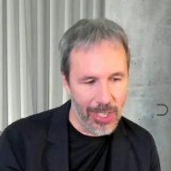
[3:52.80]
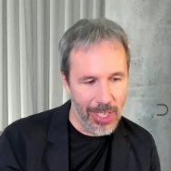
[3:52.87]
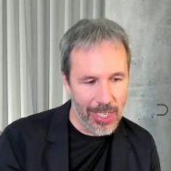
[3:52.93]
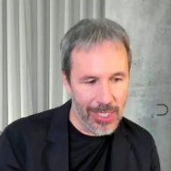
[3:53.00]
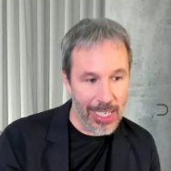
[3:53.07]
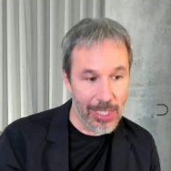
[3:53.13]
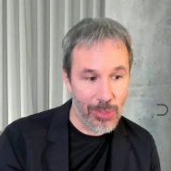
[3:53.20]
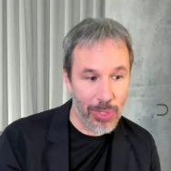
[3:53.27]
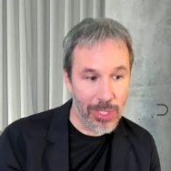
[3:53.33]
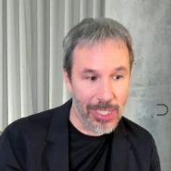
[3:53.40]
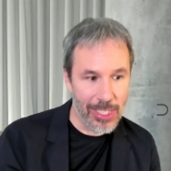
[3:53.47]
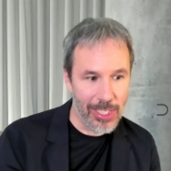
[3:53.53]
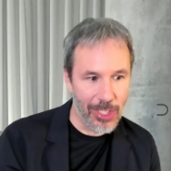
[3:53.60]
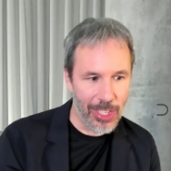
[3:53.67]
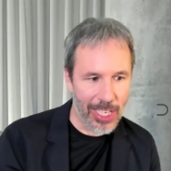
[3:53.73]
that's what
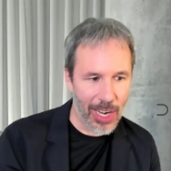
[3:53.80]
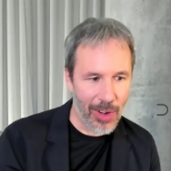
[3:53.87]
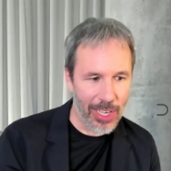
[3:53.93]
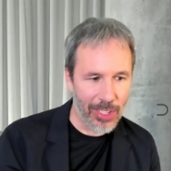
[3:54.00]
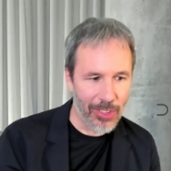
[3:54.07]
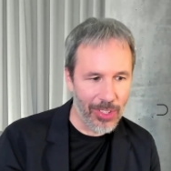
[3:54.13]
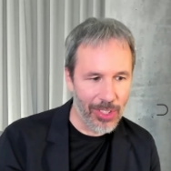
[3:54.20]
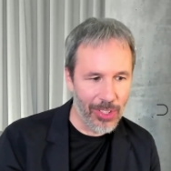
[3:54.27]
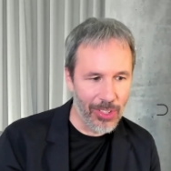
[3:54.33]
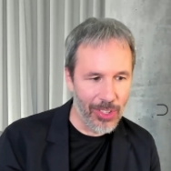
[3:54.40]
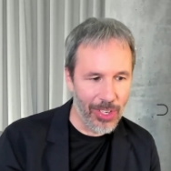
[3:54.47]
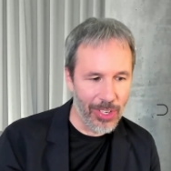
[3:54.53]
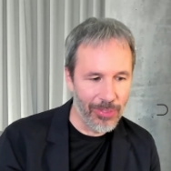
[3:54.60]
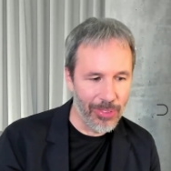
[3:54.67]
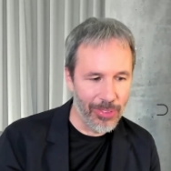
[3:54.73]
is the character in the
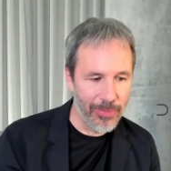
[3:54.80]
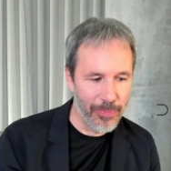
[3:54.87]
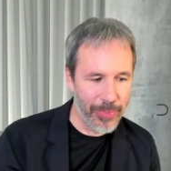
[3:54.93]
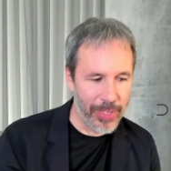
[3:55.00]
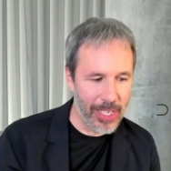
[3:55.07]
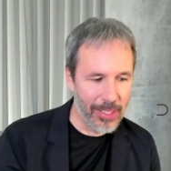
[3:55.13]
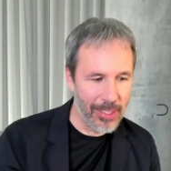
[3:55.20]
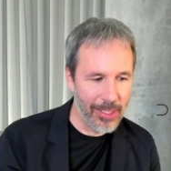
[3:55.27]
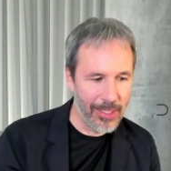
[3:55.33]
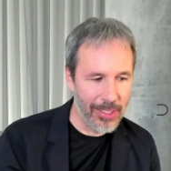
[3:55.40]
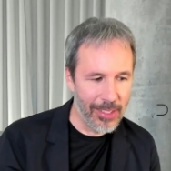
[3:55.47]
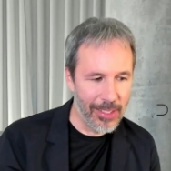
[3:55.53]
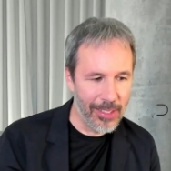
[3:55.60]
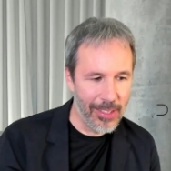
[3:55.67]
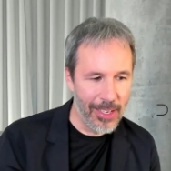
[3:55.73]
novel and,
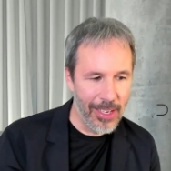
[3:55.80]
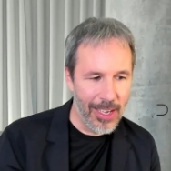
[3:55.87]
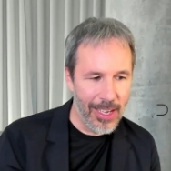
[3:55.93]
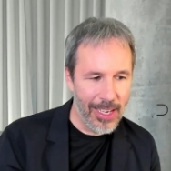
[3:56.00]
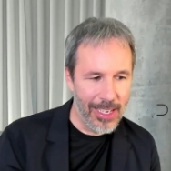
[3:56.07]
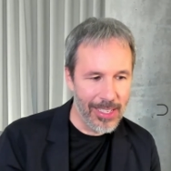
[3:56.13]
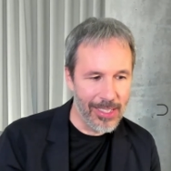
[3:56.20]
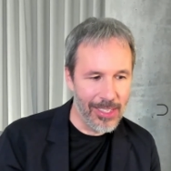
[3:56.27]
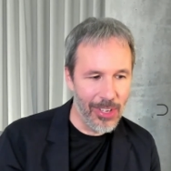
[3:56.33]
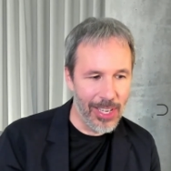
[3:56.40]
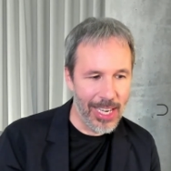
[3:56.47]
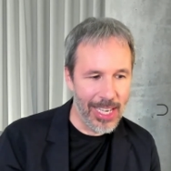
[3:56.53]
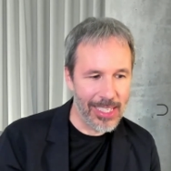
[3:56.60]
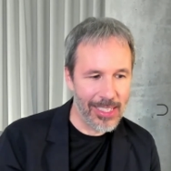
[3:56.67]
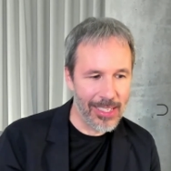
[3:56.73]
and uh, is the
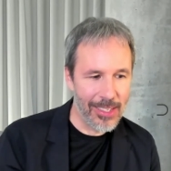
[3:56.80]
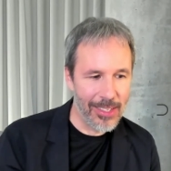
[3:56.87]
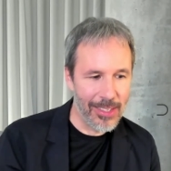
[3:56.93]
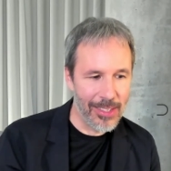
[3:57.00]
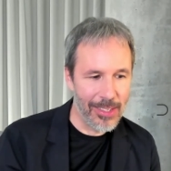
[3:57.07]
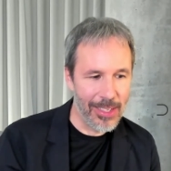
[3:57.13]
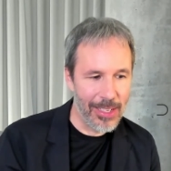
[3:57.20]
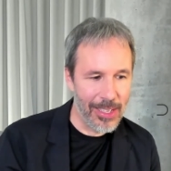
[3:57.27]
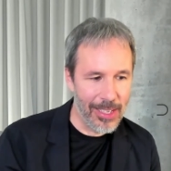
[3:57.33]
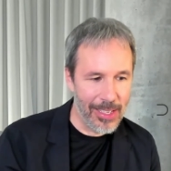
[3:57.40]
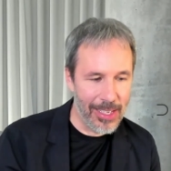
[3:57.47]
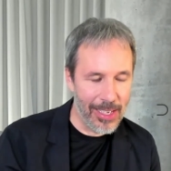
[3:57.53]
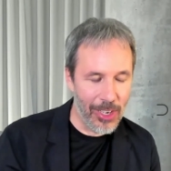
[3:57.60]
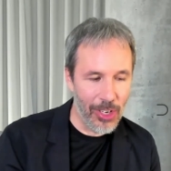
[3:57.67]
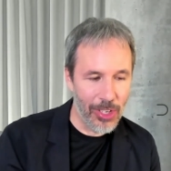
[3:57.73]
less uh,
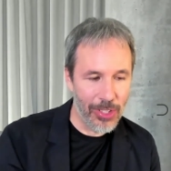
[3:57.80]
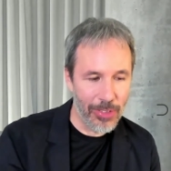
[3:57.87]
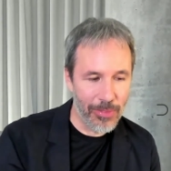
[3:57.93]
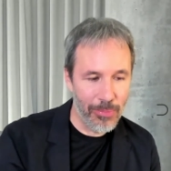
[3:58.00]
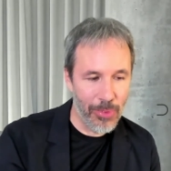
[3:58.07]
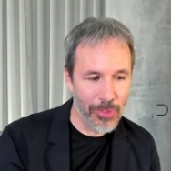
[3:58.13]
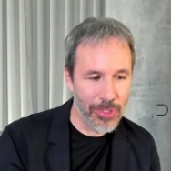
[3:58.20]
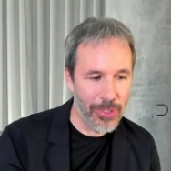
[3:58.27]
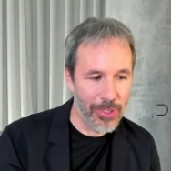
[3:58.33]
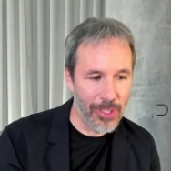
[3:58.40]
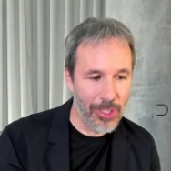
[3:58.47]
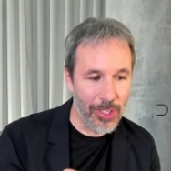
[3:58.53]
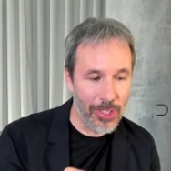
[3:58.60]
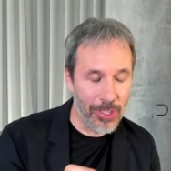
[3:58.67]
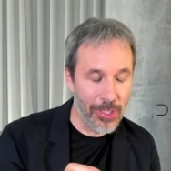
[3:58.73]
a lot of both a,
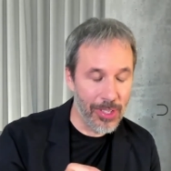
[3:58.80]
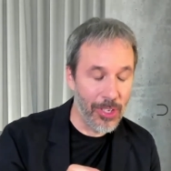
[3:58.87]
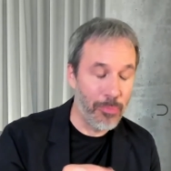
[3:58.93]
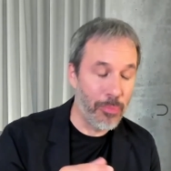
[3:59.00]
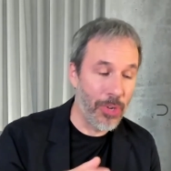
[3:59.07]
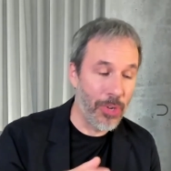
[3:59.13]
uh, a,